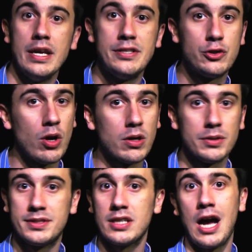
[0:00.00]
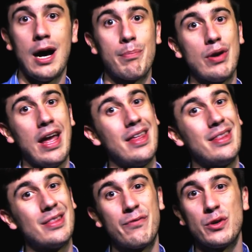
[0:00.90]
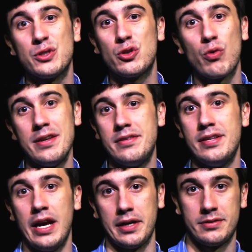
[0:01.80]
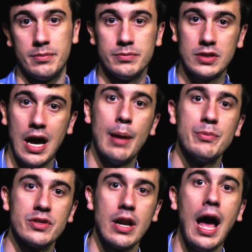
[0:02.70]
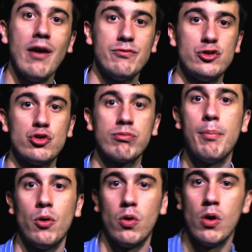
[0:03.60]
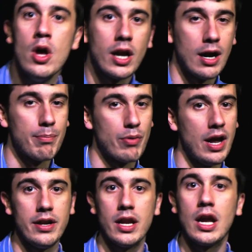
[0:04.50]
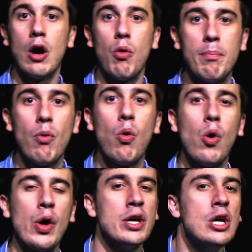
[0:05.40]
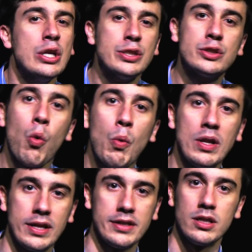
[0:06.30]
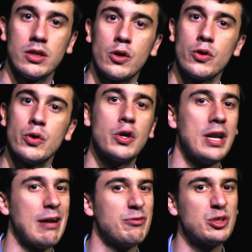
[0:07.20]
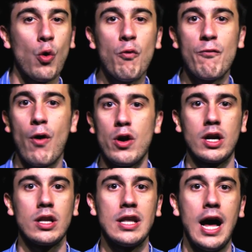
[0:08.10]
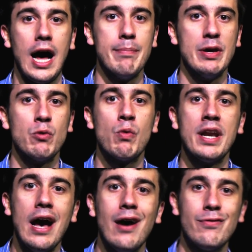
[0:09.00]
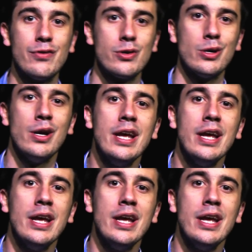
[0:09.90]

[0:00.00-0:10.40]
he struggles to comprehend the first grade text sometimes, and I have trouble comprehending how a boy so willing to learn could have so far to climb, and whenever